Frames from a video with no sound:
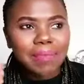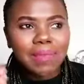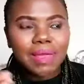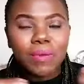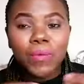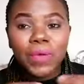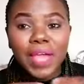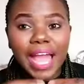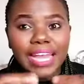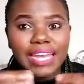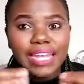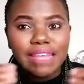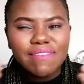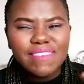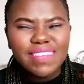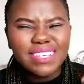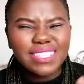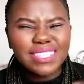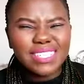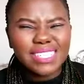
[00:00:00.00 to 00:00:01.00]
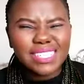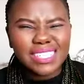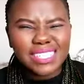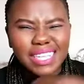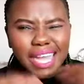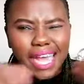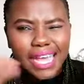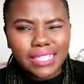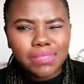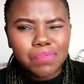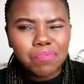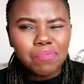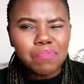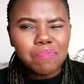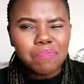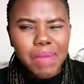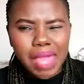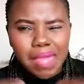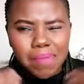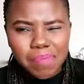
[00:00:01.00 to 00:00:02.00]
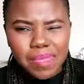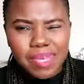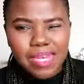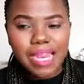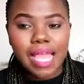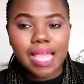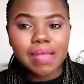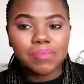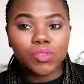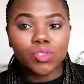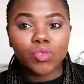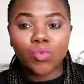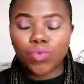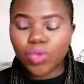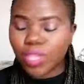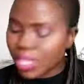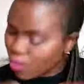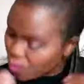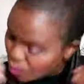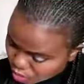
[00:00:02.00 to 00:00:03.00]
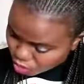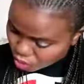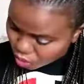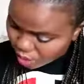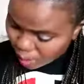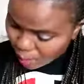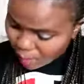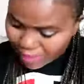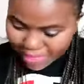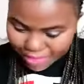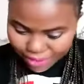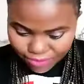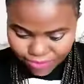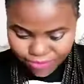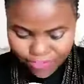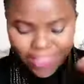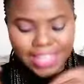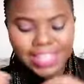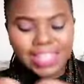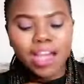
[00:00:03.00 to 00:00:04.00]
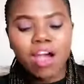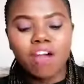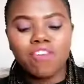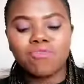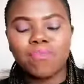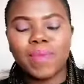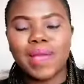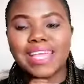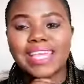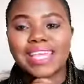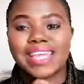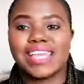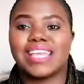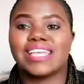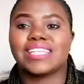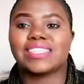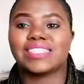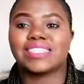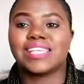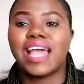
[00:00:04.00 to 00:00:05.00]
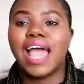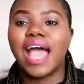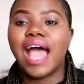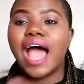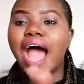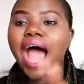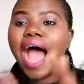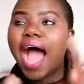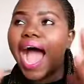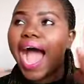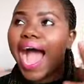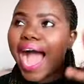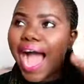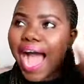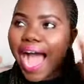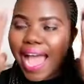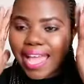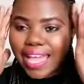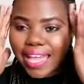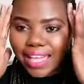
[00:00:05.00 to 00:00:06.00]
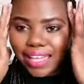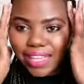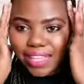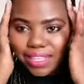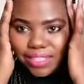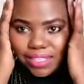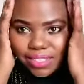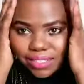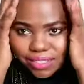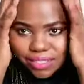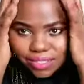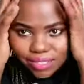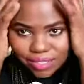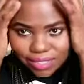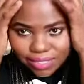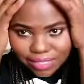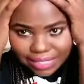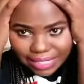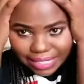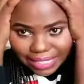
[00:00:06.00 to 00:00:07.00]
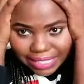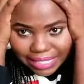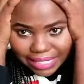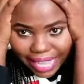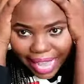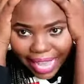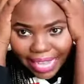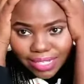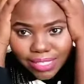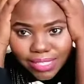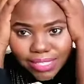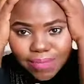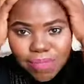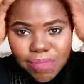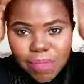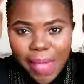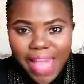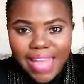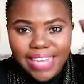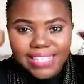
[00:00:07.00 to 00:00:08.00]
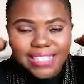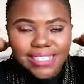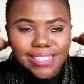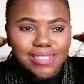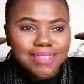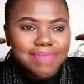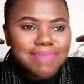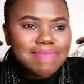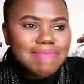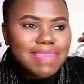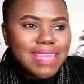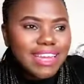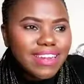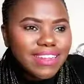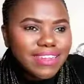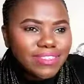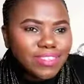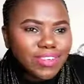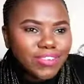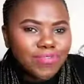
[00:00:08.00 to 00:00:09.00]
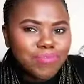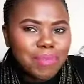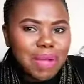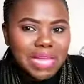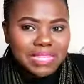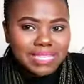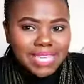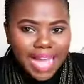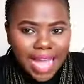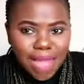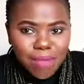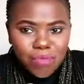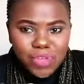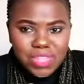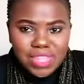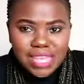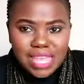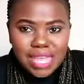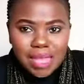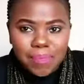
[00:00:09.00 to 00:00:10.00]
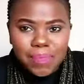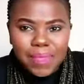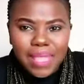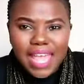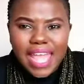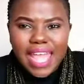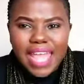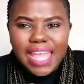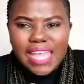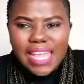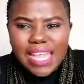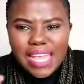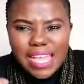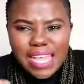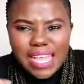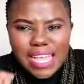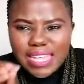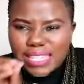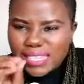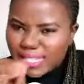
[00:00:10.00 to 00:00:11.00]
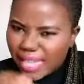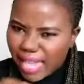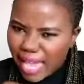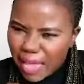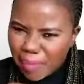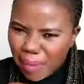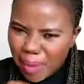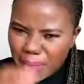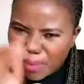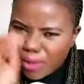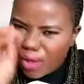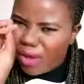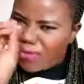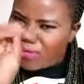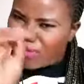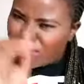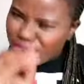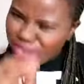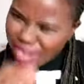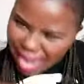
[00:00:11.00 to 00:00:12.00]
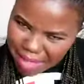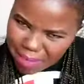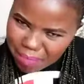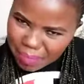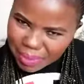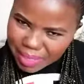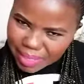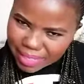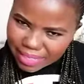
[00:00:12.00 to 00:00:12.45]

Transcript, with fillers: we had even discussed baby names he was gonna be the father of my kids i had spent millions of my time with him. He is capable of rape.